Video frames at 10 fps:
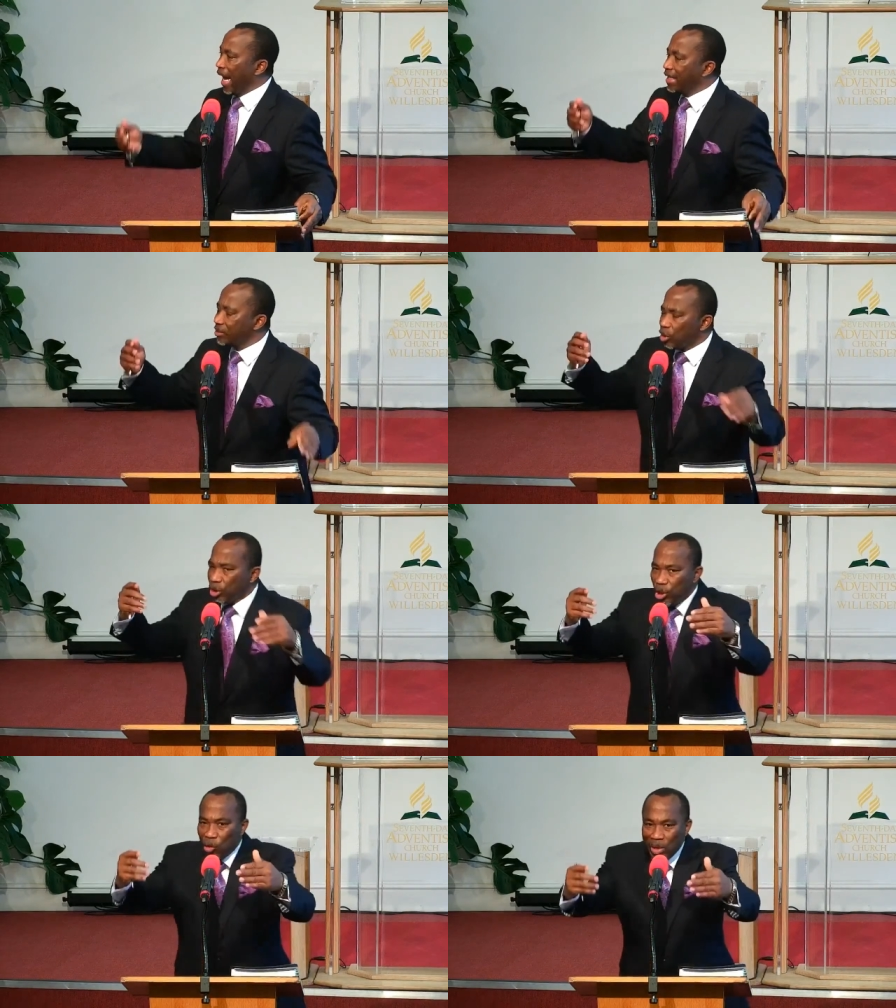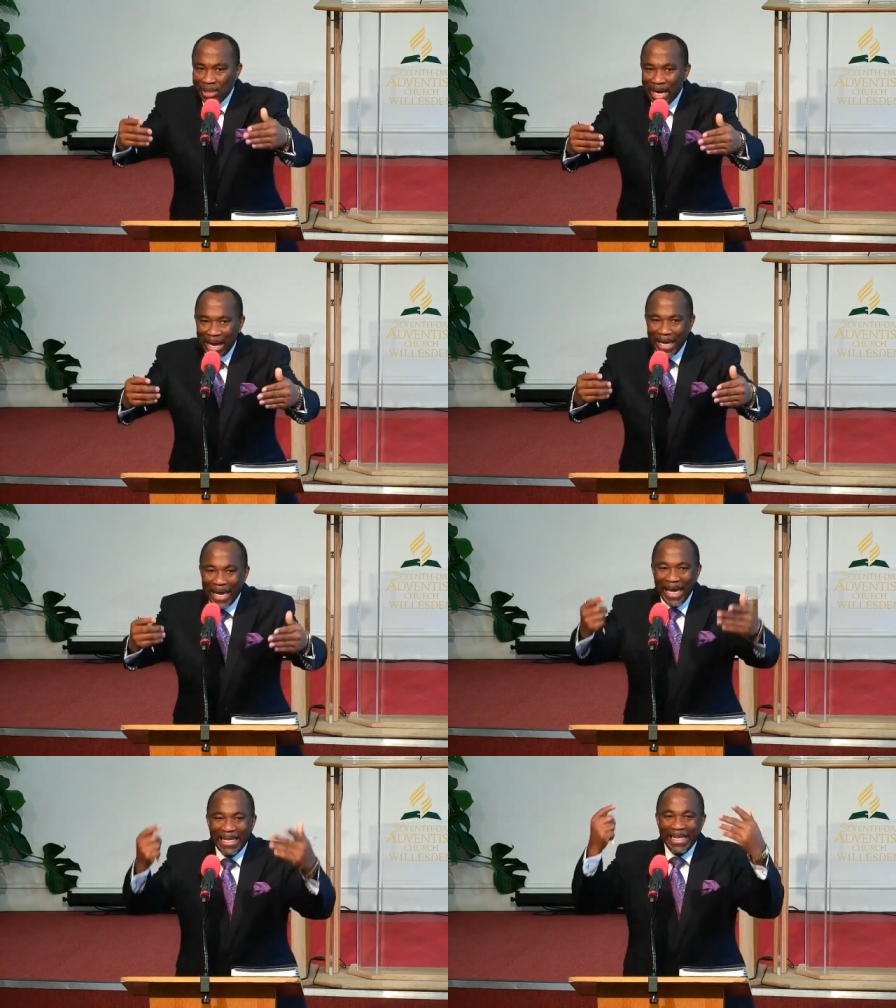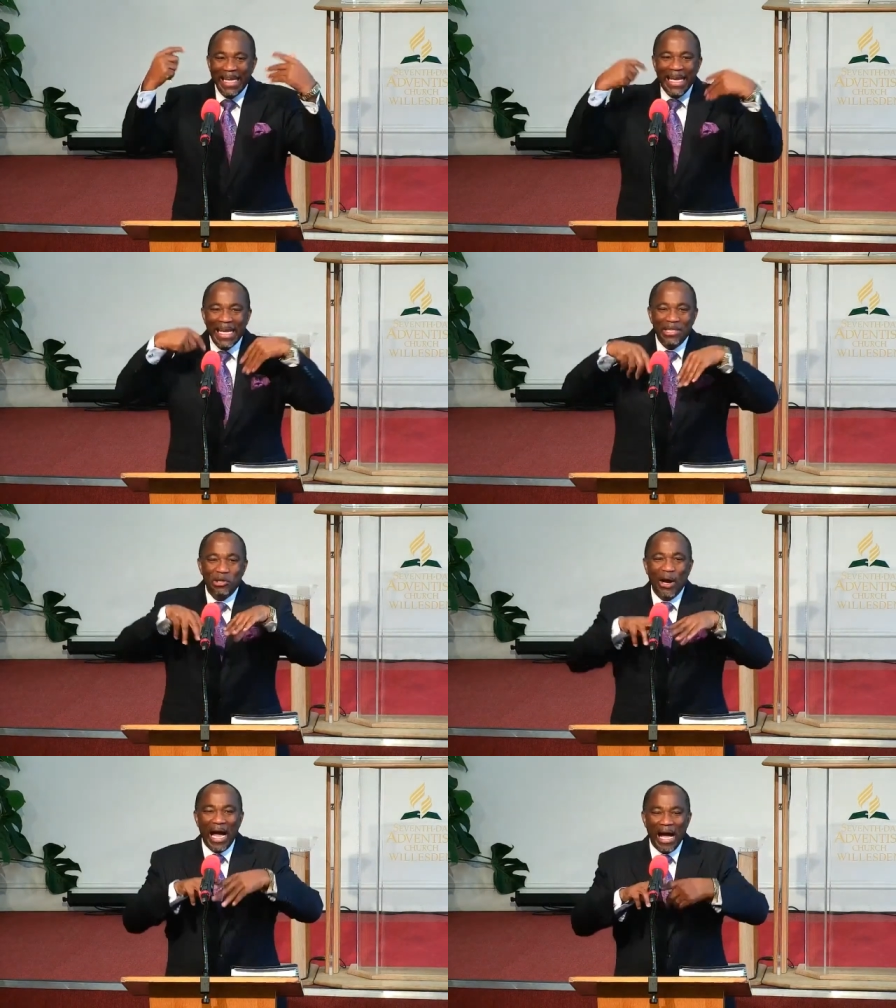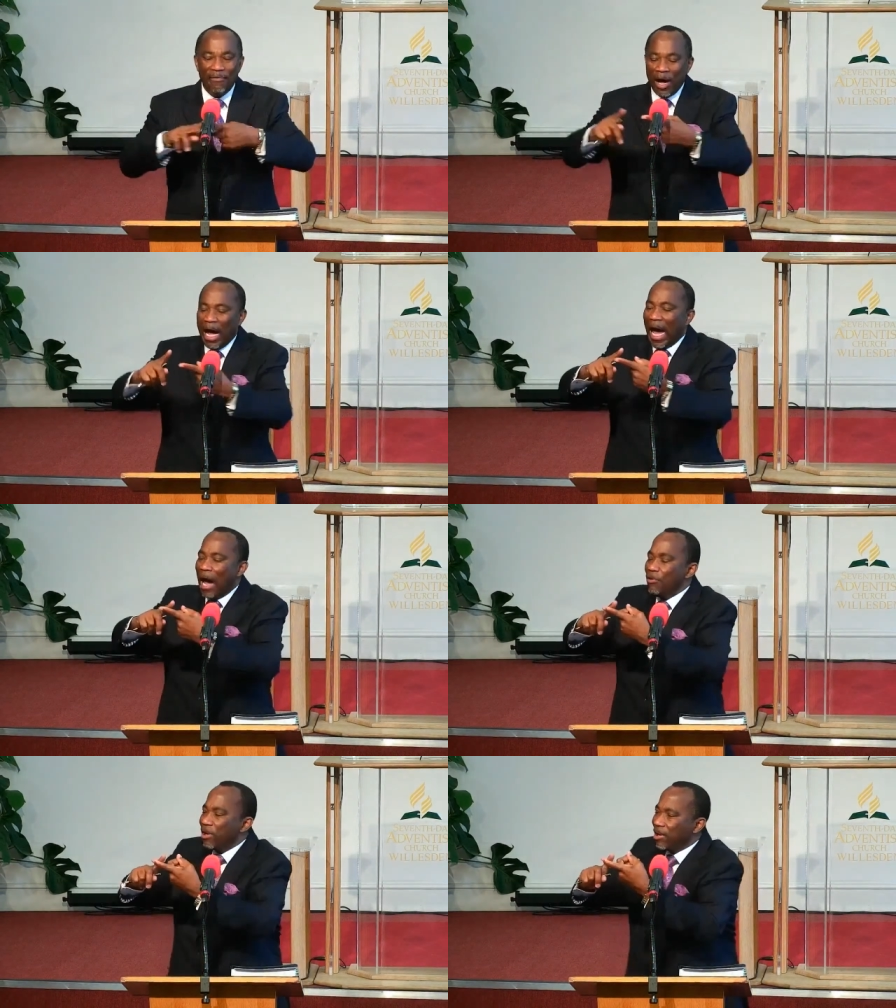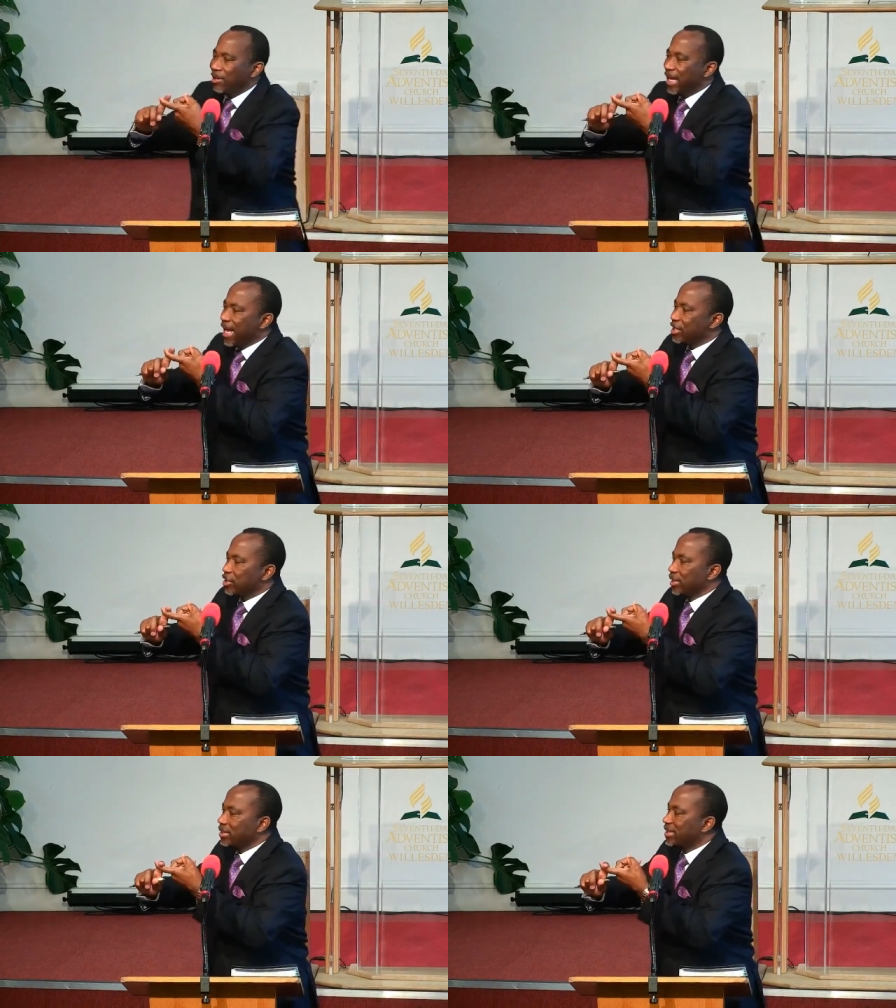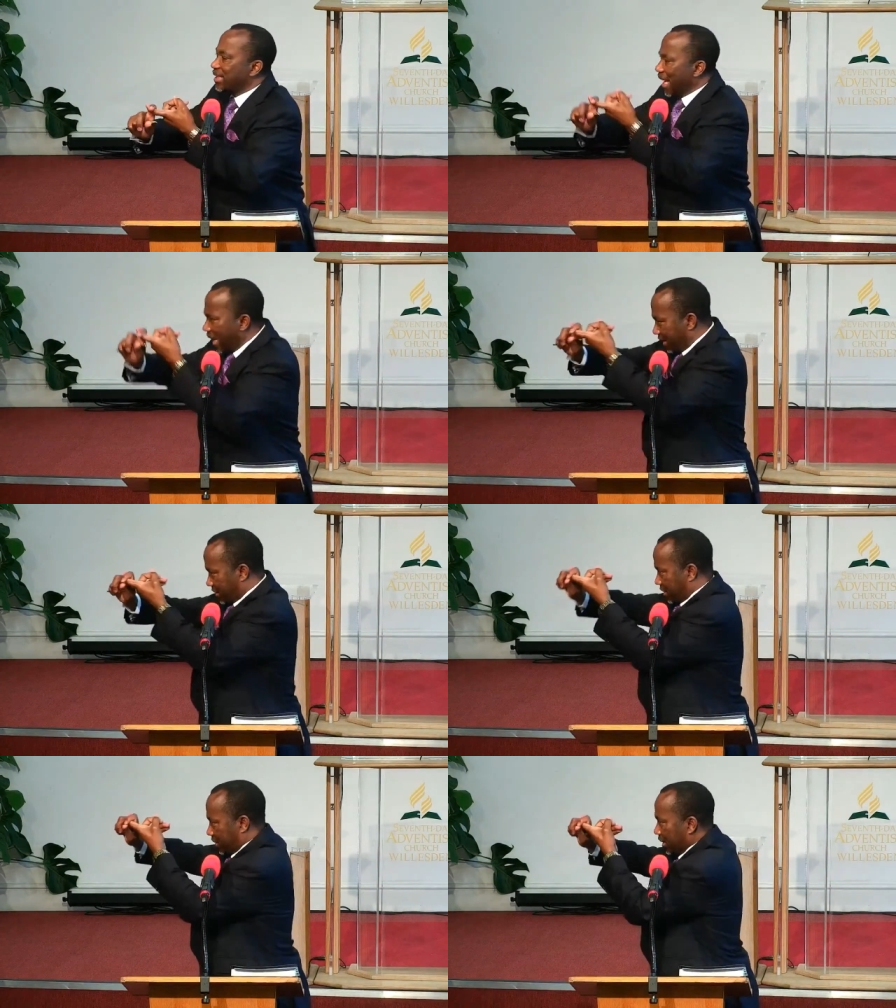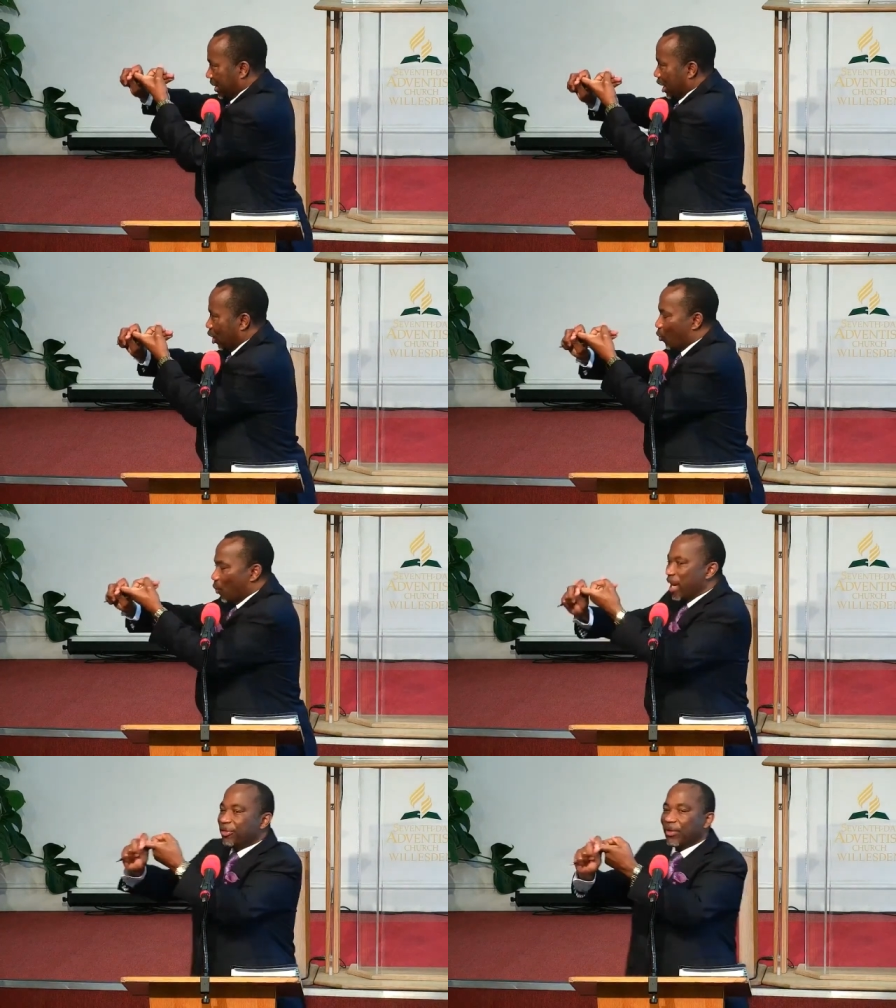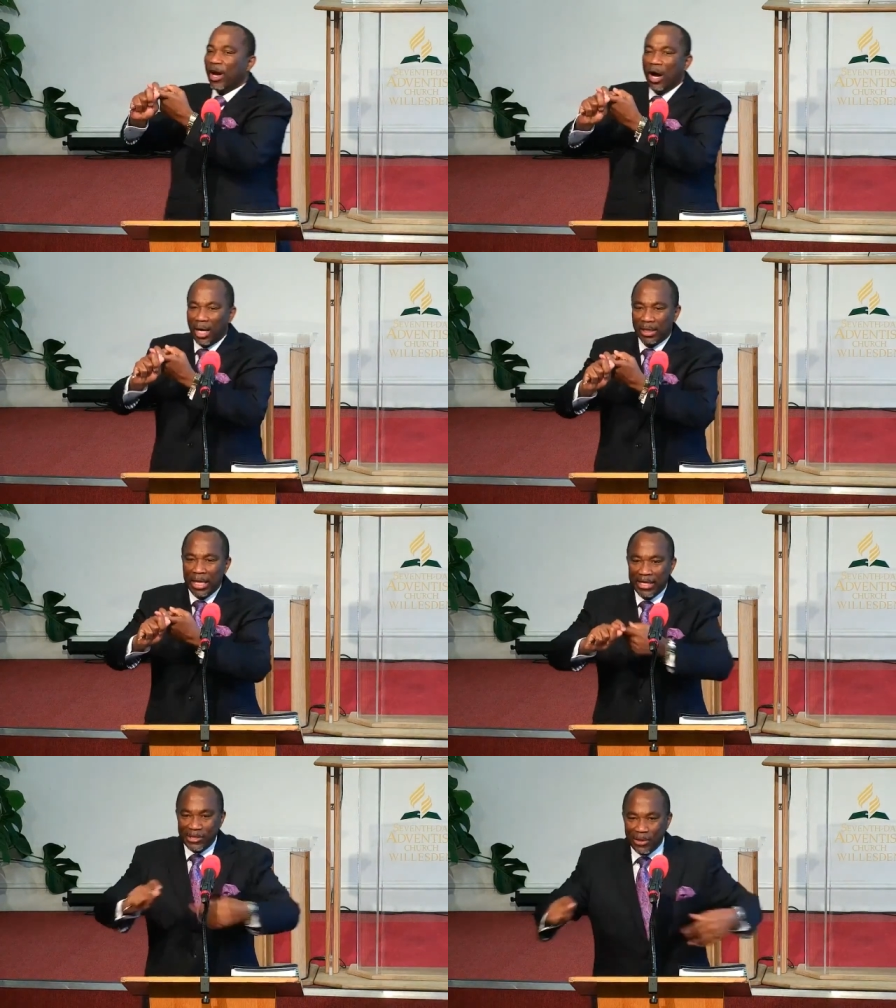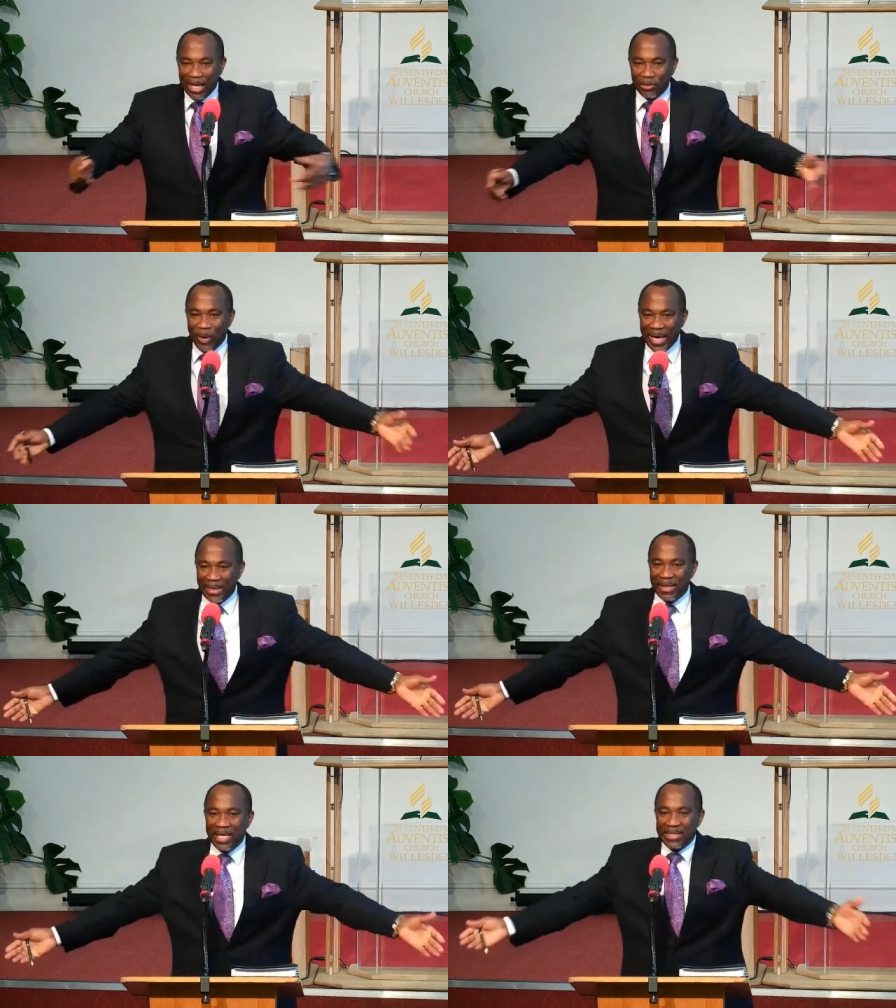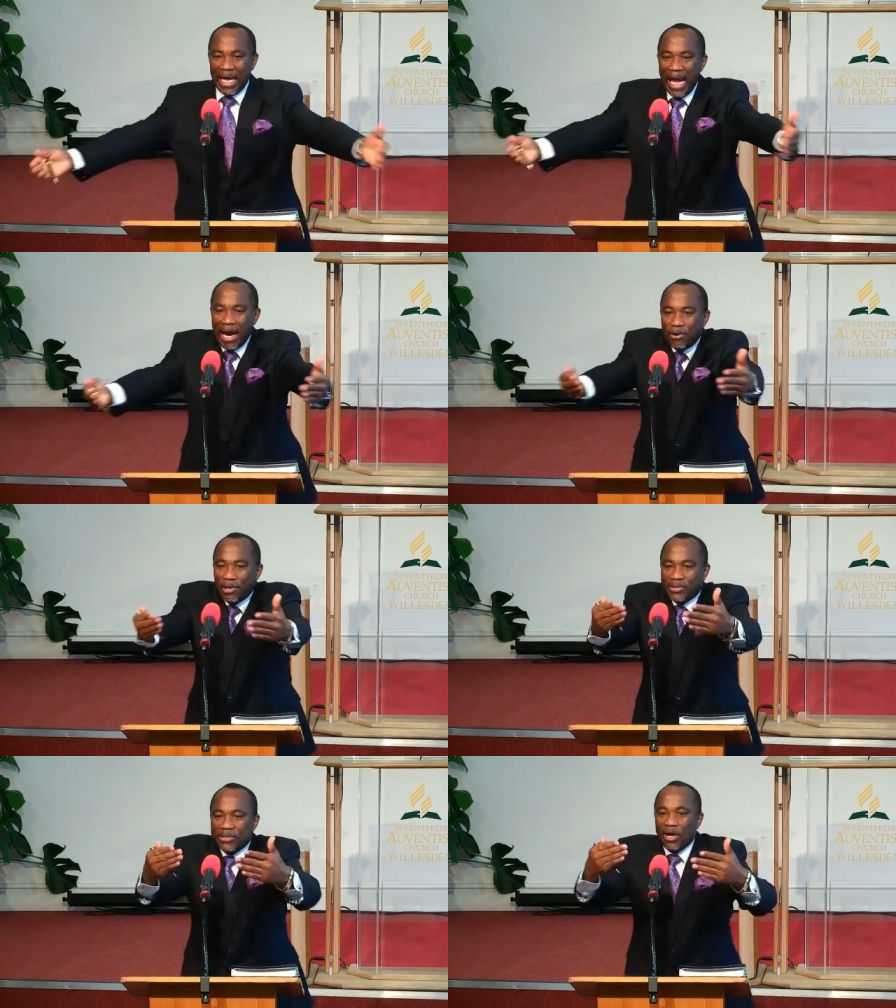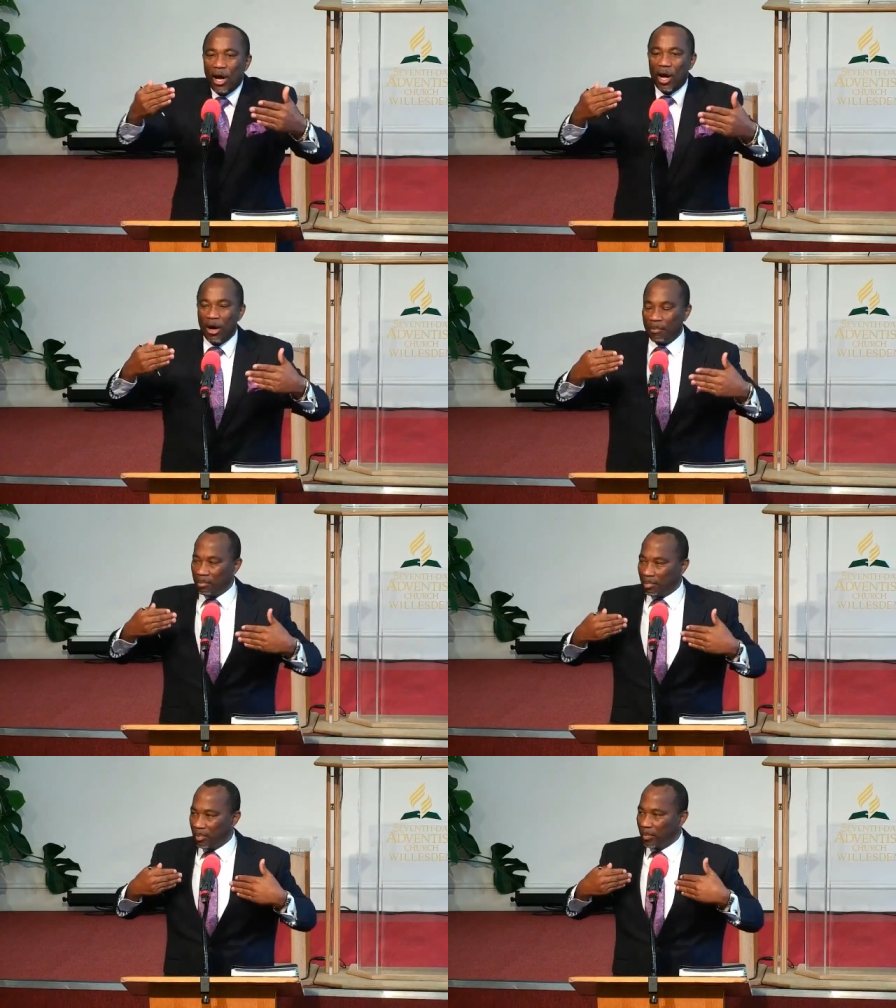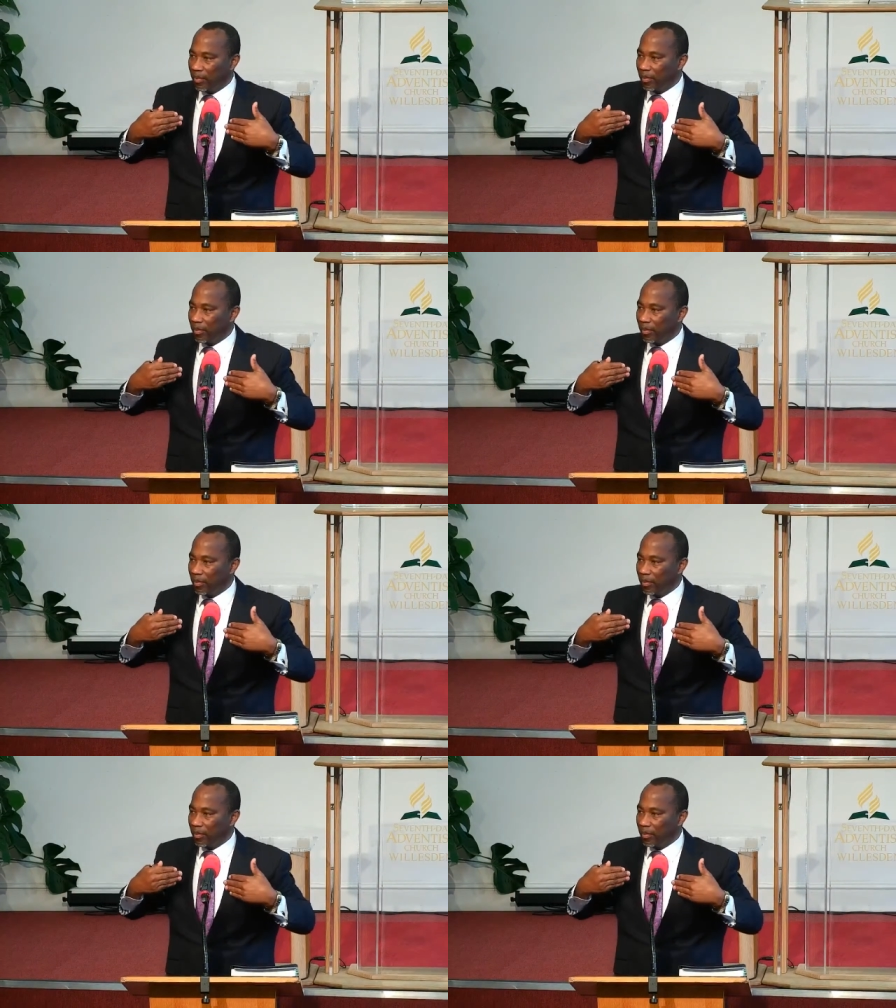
And so you and I need to have our connection tight with God, so that when these errors come,